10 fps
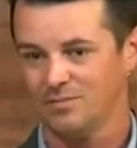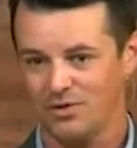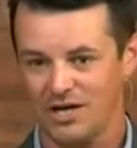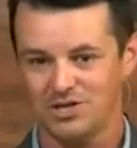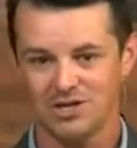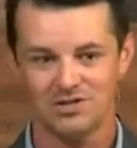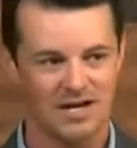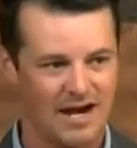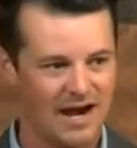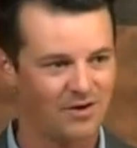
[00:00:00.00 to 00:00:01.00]
Preachers,
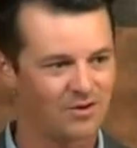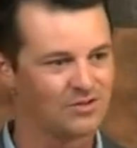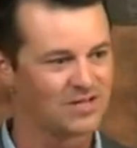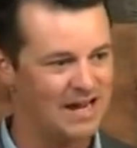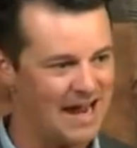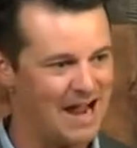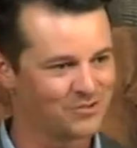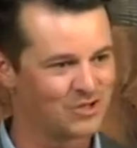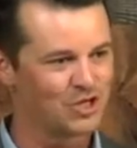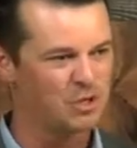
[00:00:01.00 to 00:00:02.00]
heralds,
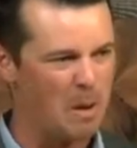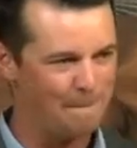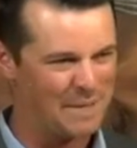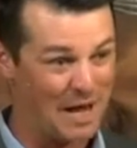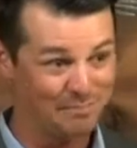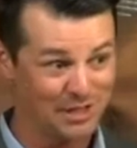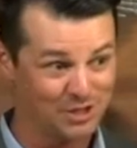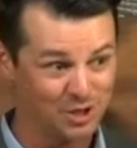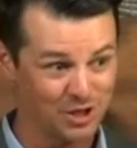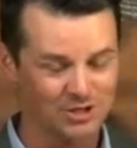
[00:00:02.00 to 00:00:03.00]
announcers,
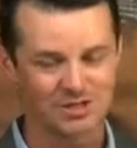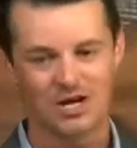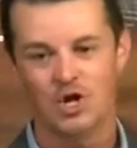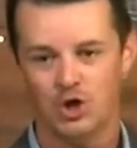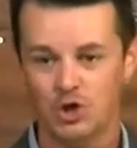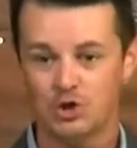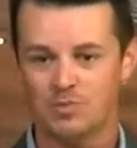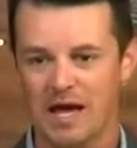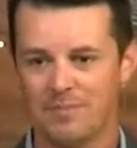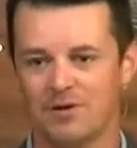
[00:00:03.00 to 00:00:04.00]
publishers,
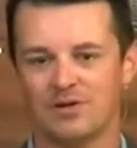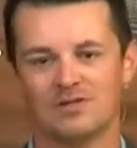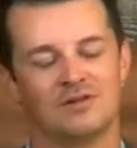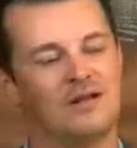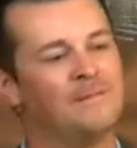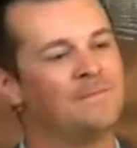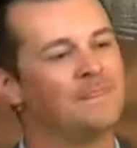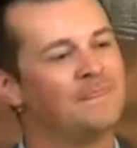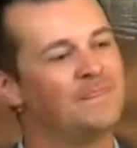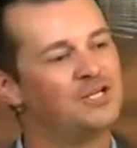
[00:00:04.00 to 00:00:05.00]
newspapers,
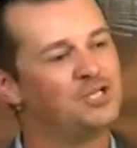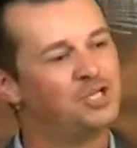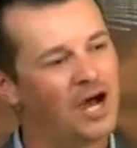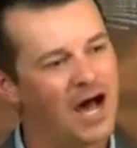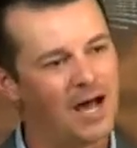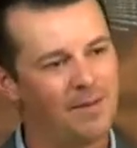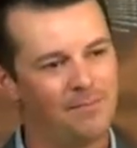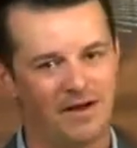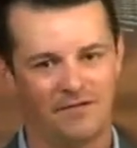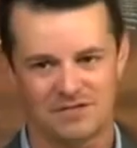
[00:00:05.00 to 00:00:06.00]
the
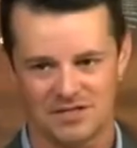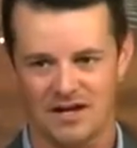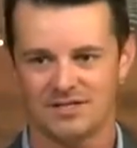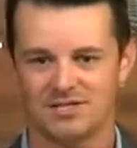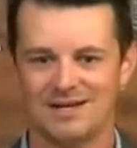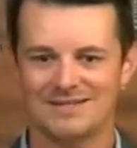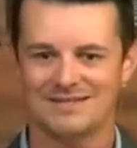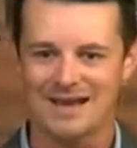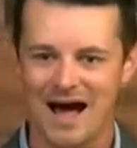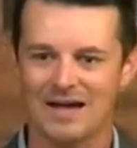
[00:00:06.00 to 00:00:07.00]
job of such is
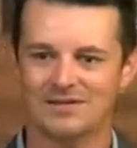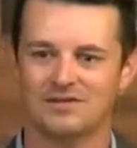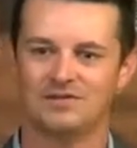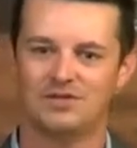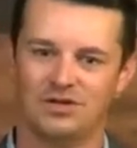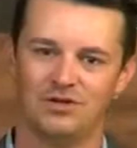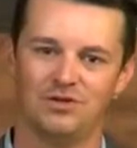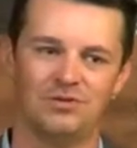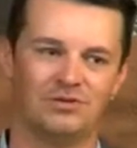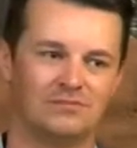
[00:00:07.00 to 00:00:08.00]
not
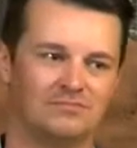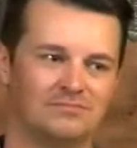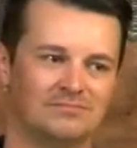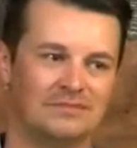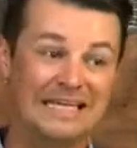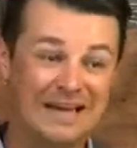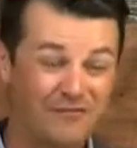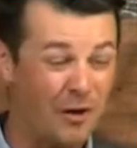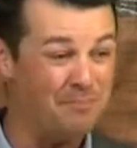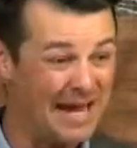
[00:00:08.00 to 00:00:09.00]
to
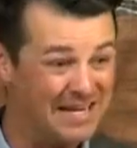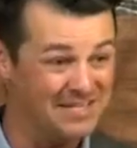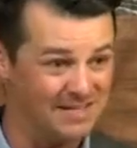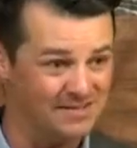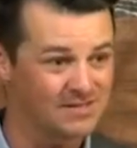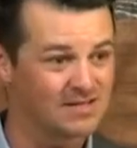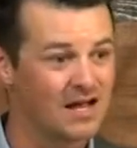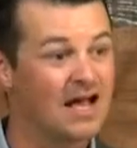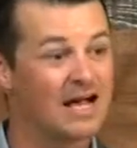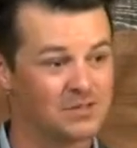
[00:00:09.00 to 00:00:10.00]
give opinions
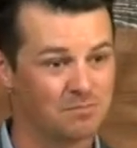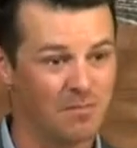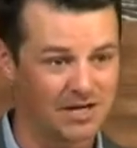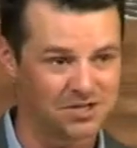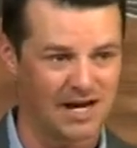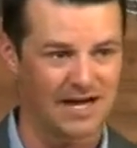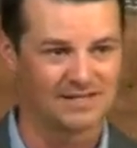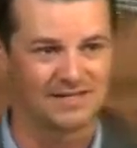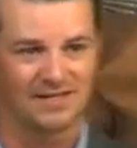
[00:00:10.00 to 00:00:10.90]
as much as